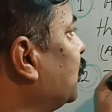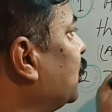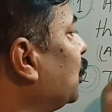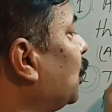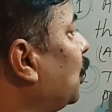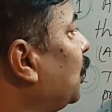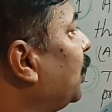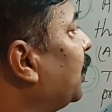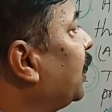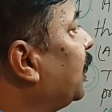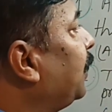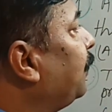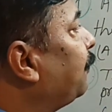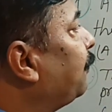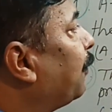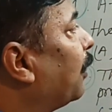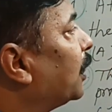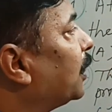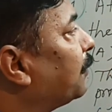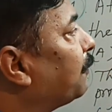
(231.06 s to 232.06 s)
0 degree,
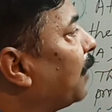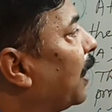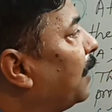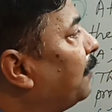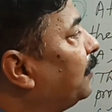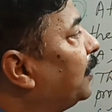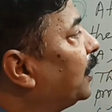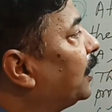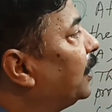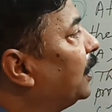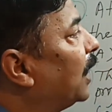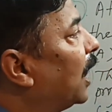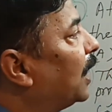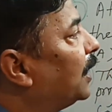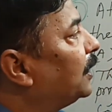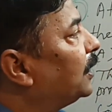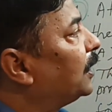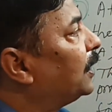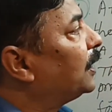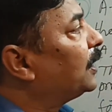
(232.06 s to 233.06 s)
45 degree,
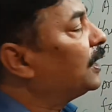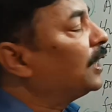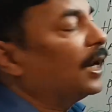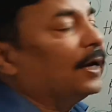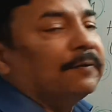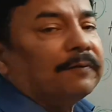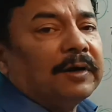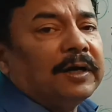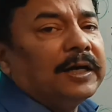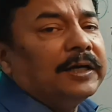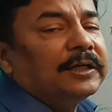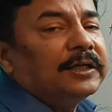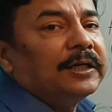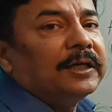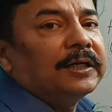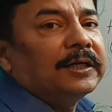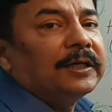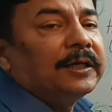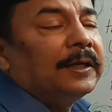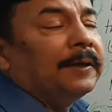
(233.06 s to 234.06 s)
90 degree and 180
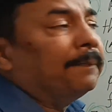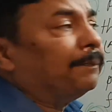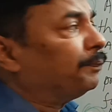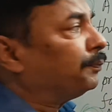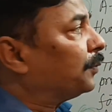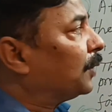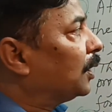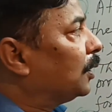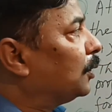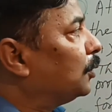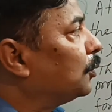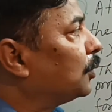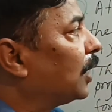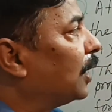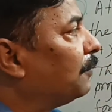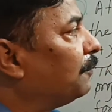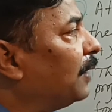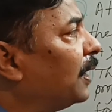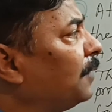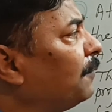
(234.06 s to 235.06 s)
degree, you
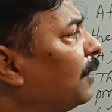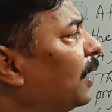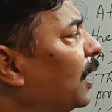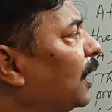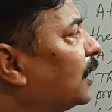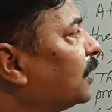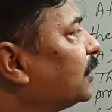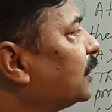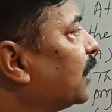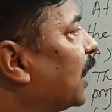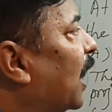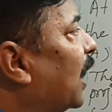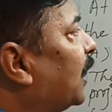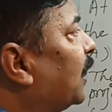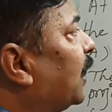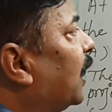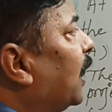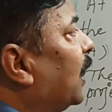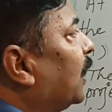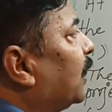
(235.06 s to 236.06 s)
can very well
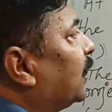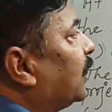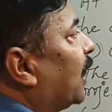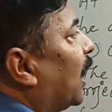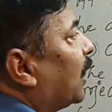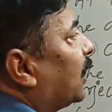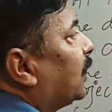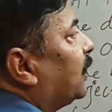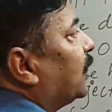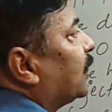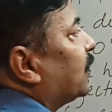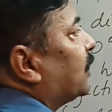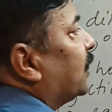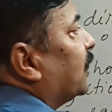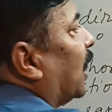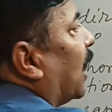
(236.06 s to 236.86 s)
understand that this